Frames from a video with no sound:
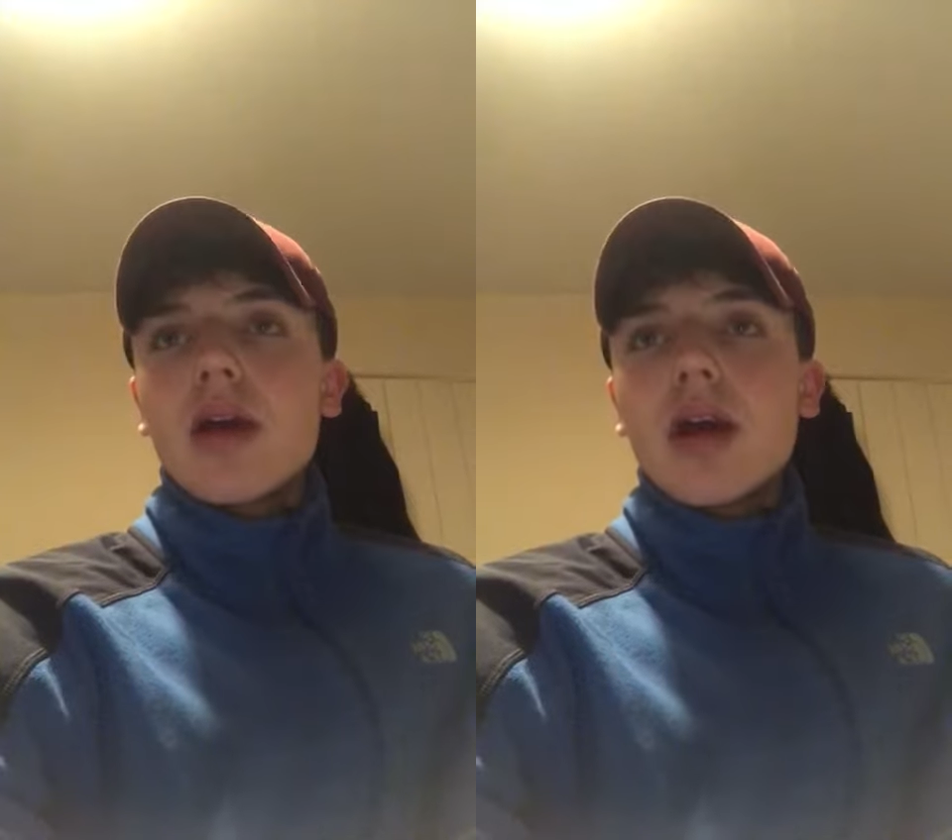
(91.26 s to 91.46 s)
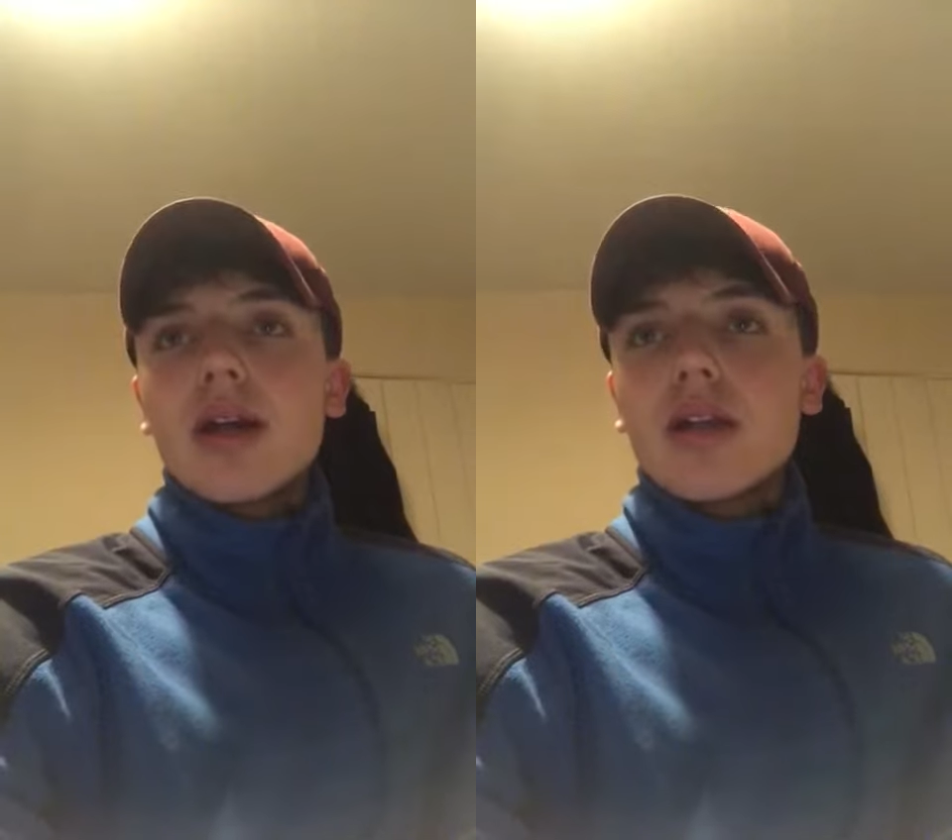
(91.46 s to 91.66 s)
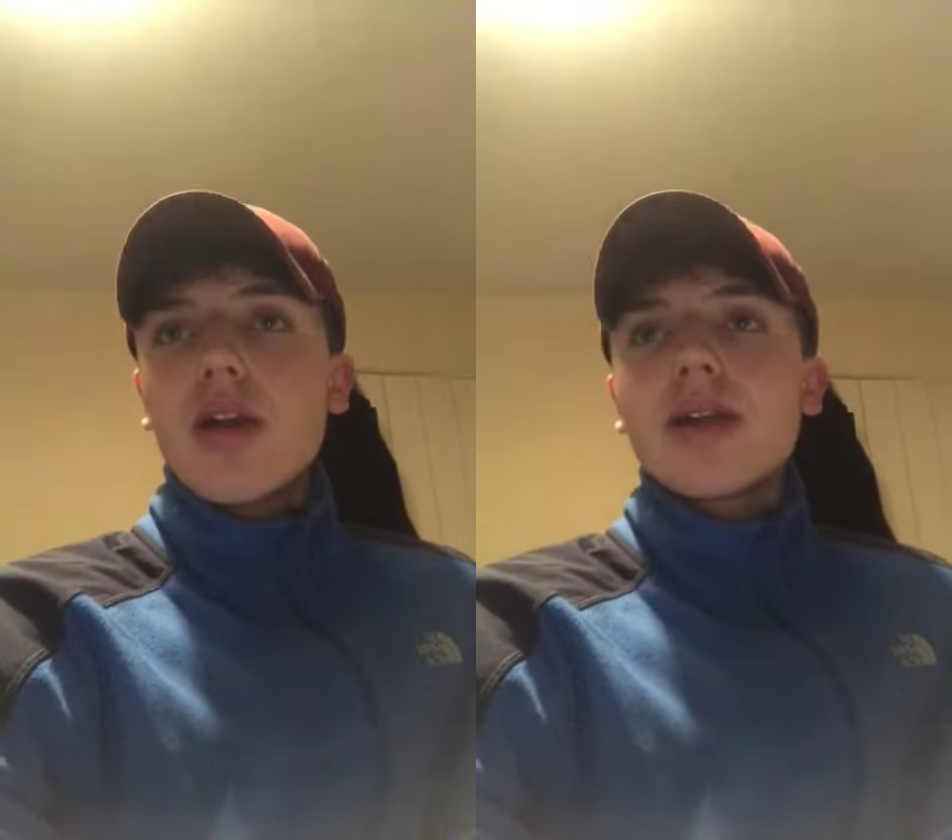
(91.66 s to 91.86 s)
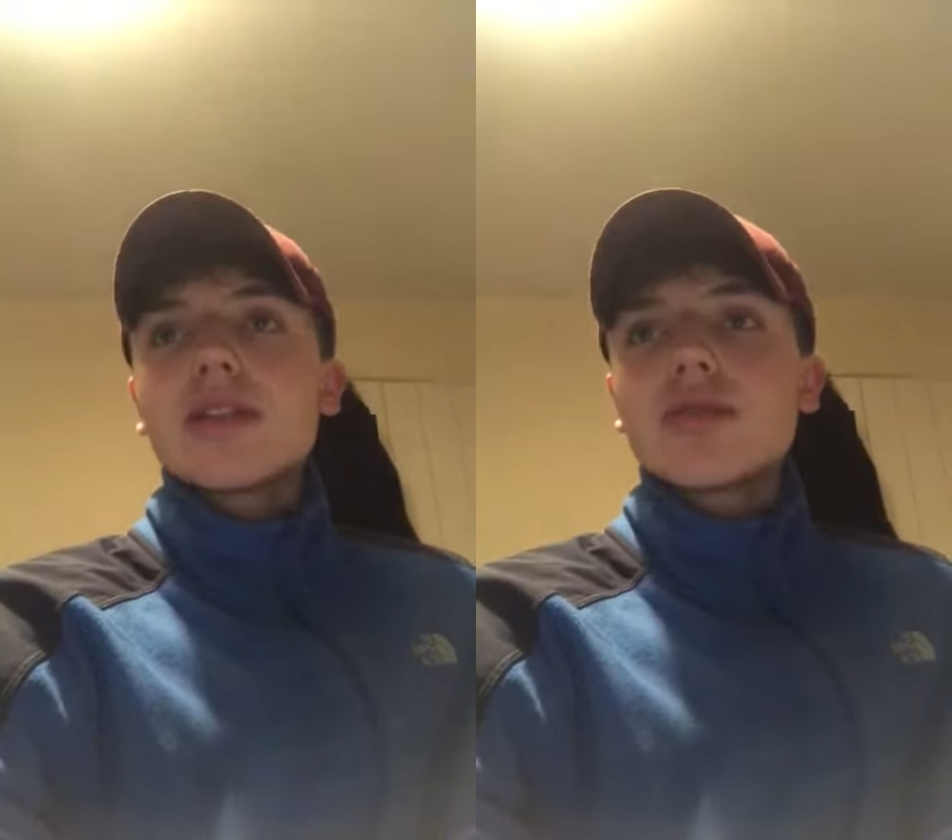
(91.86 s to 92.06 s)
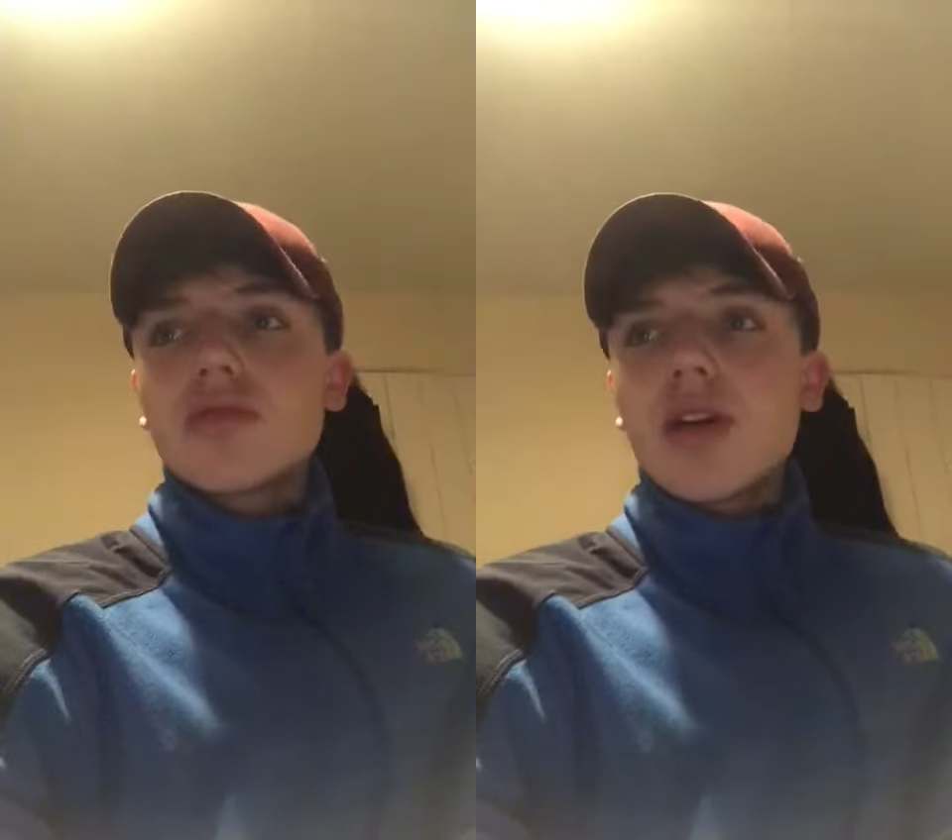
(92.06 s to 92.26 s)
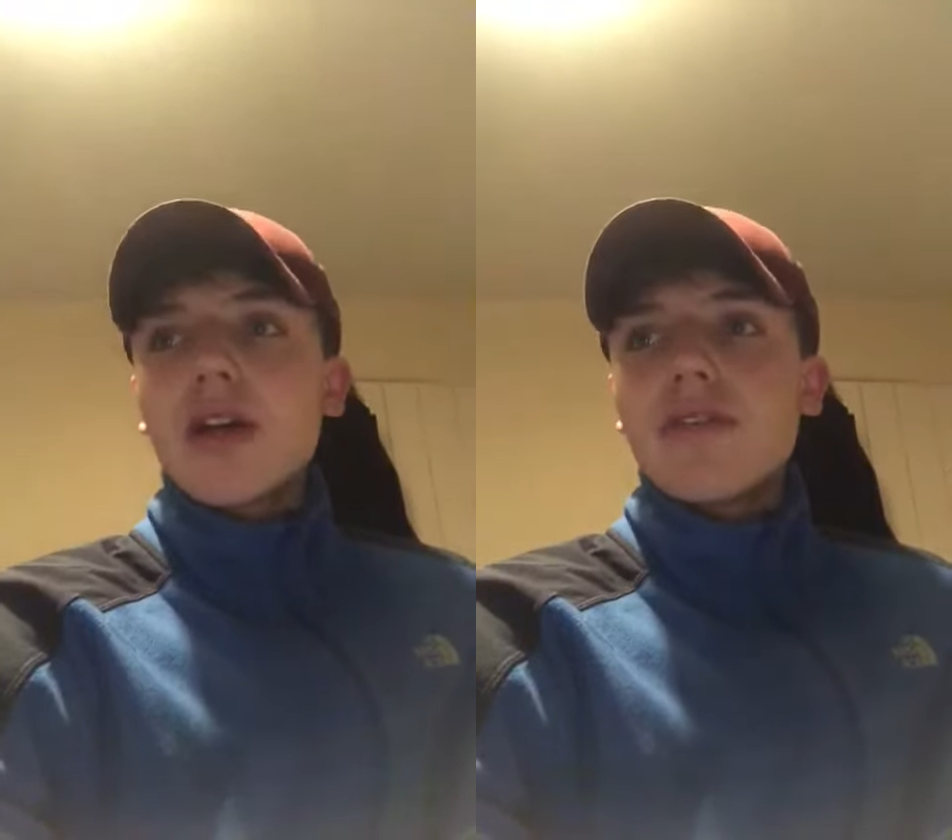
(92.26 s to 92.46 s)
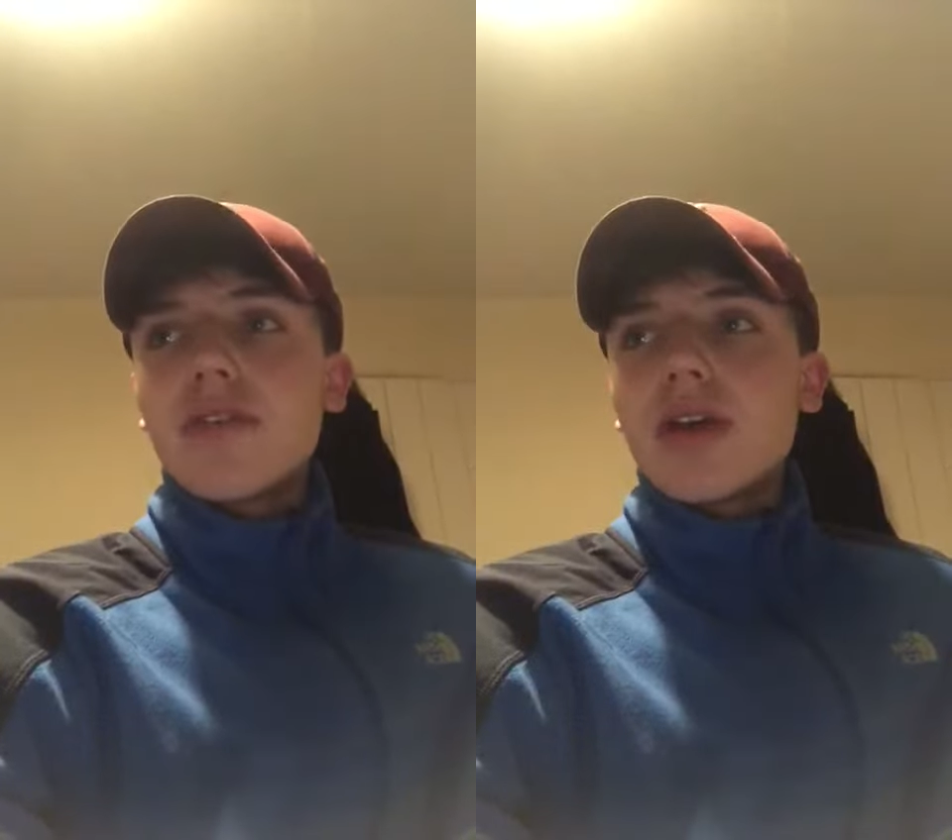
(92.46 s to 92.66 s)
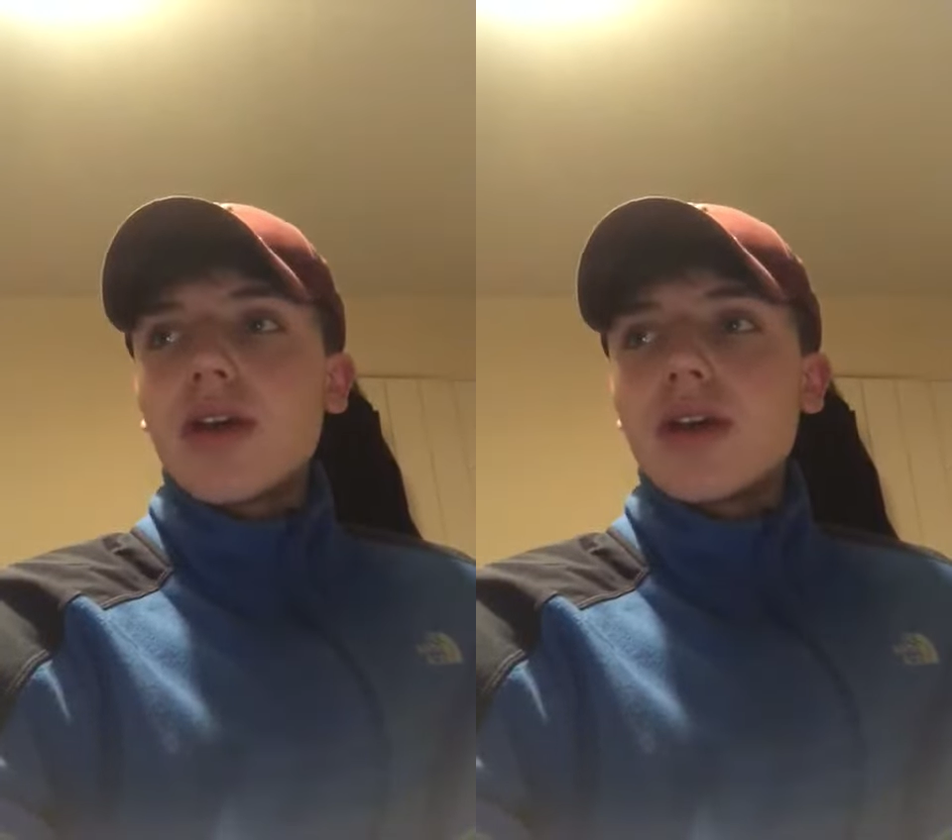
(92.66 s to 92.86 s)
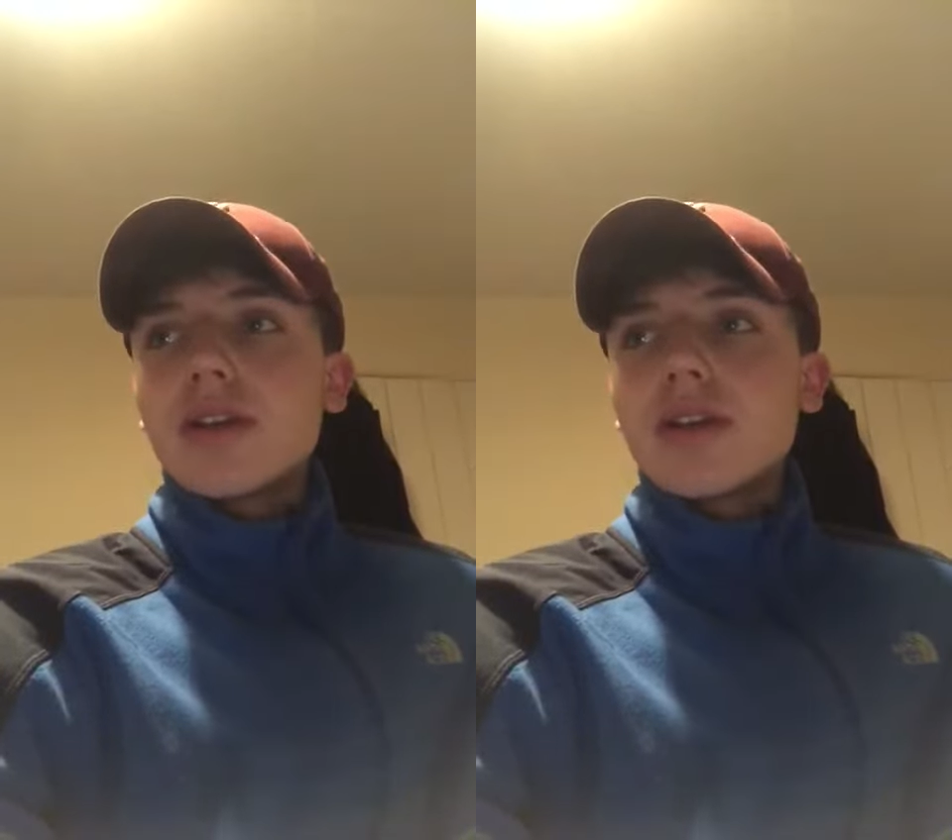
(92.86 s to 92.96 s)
I'd like to ride for